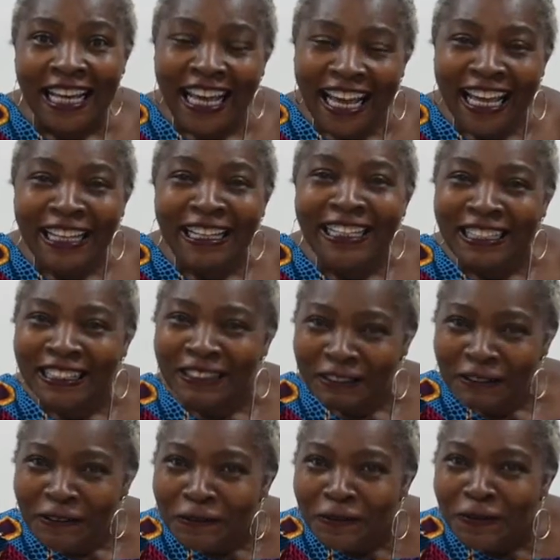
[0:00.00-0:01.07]
and
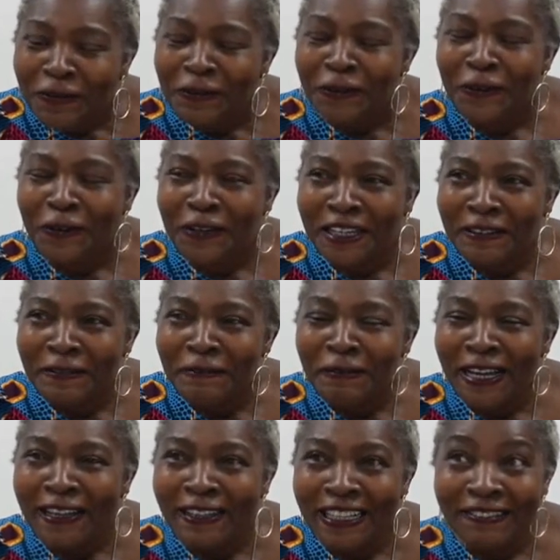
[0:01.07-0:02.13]
forgive
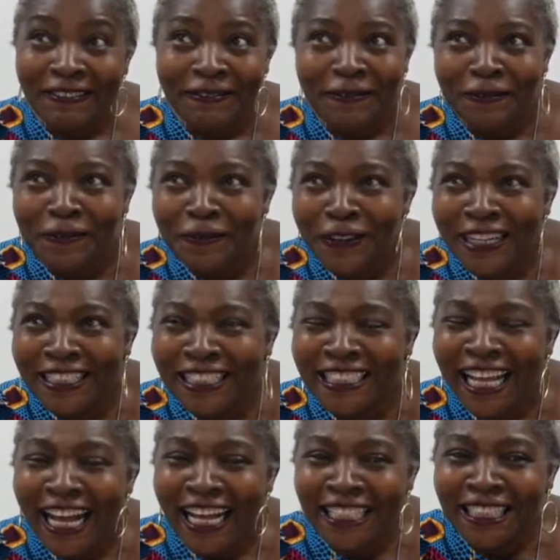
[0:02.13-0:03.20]
my French
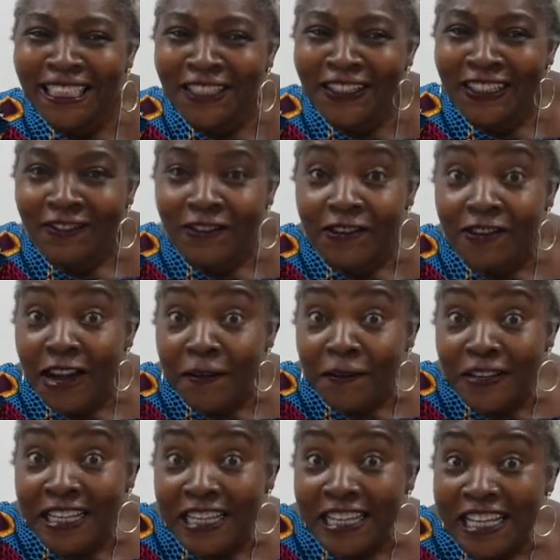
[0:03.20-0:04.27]
accent,
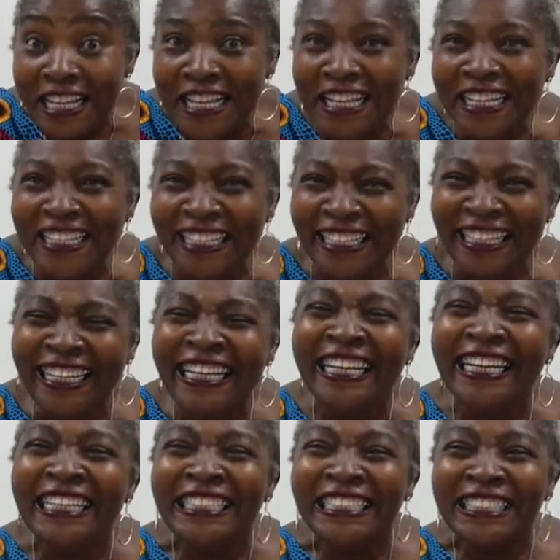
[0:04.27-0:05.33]
graffiti.
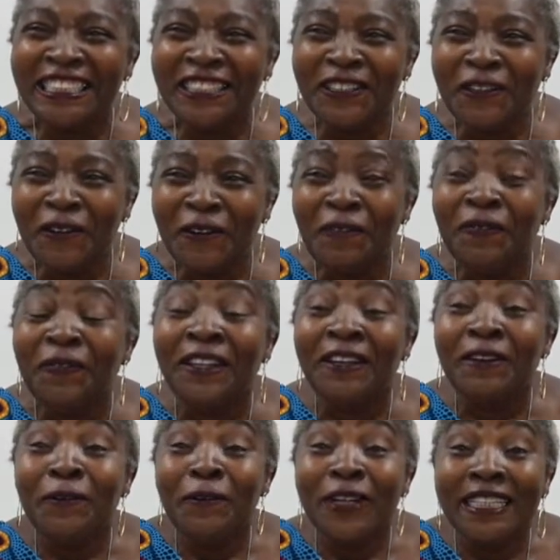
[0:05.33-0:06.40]
So
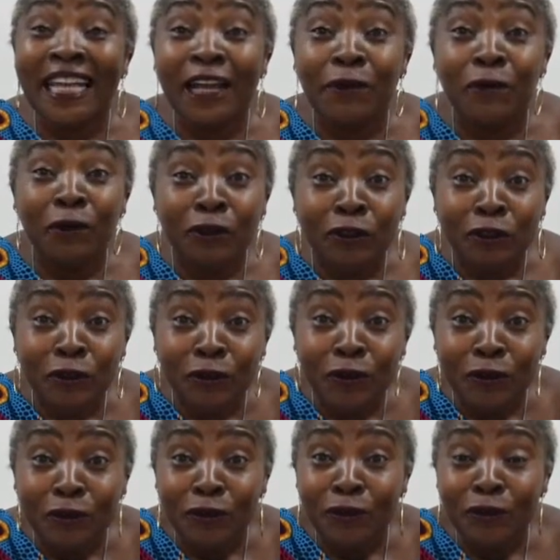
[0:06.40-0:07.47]
what I want you
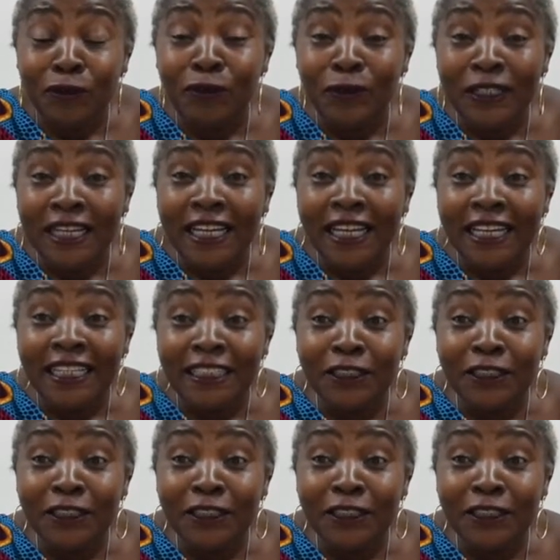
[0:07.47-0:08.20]
to do today is